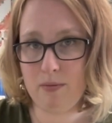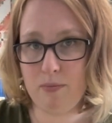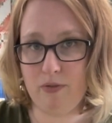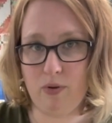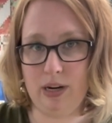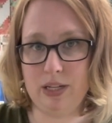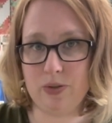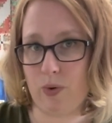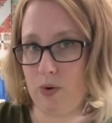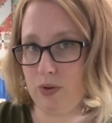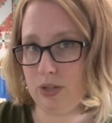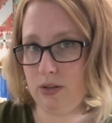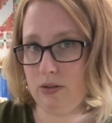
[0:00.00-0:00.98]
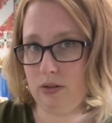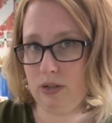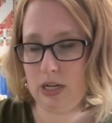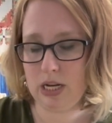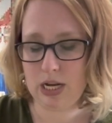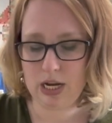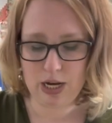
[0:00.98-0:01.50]
before it's rolled.
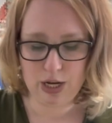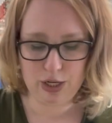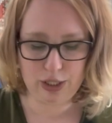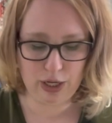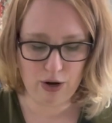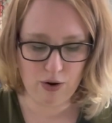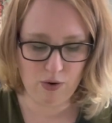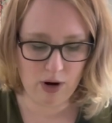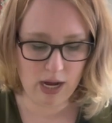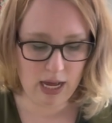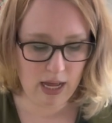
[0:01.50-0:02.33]
So